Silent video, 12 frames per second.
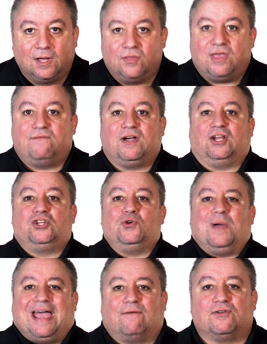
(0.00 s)
They've got to
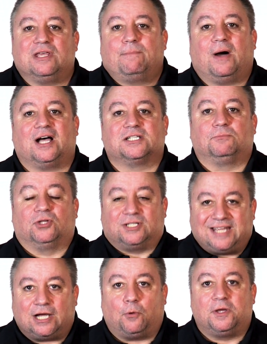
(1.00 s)
do everything possible to
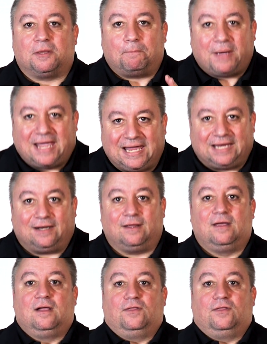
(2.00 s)
take away the pain,